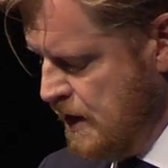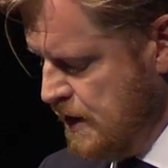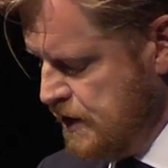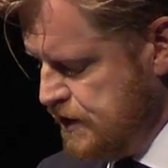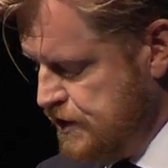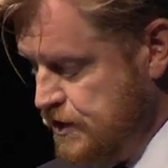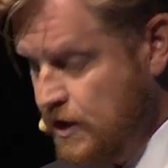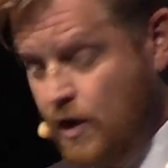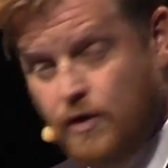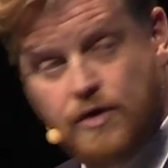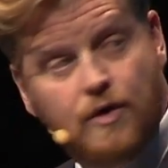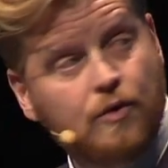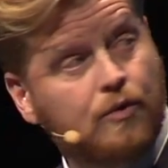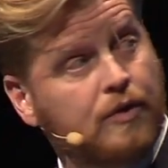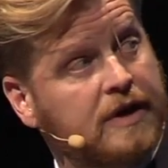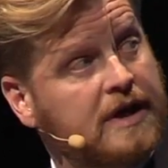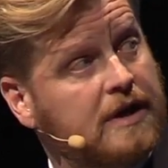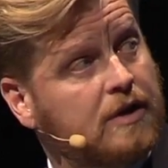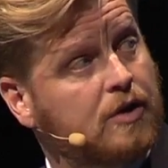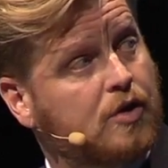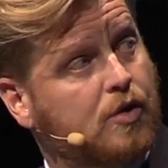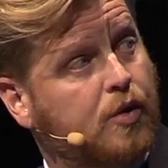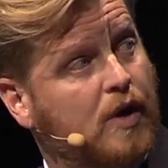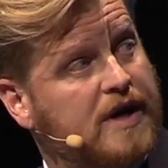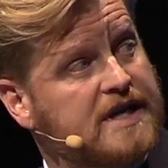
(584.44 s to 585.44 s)
So the
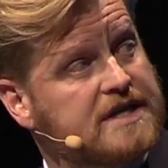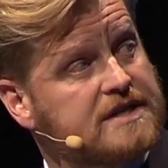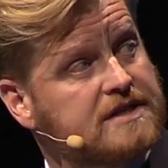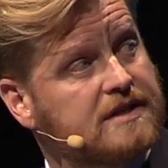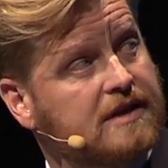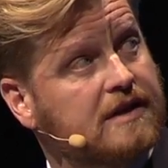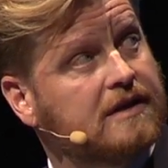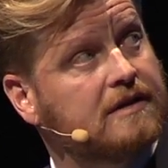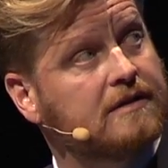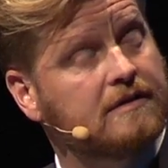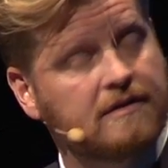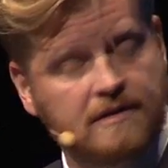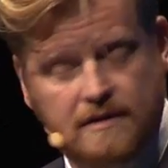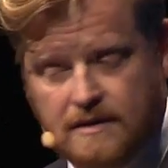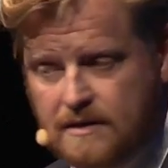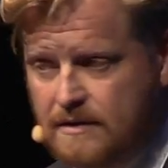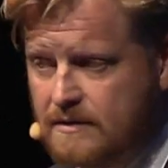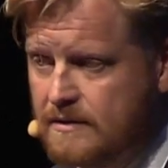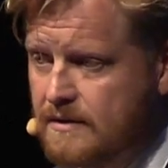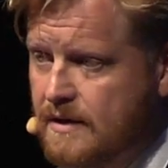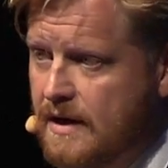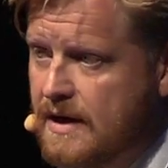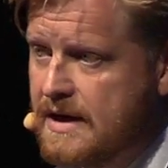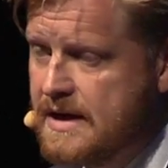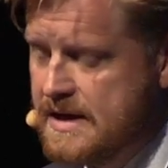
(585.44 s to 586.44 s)
real question
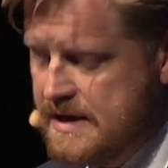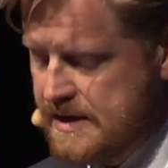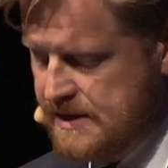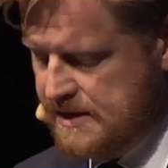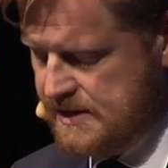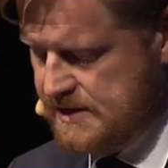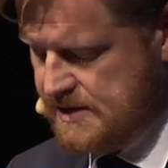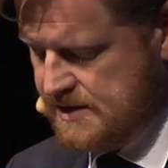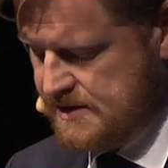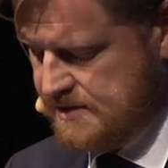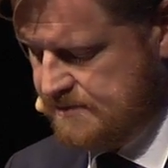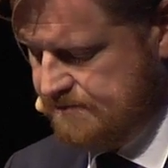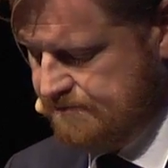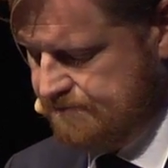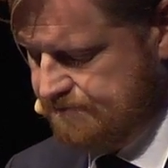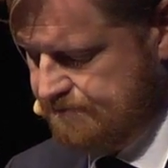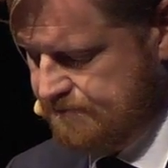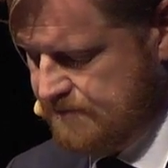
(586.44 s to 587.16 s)
is,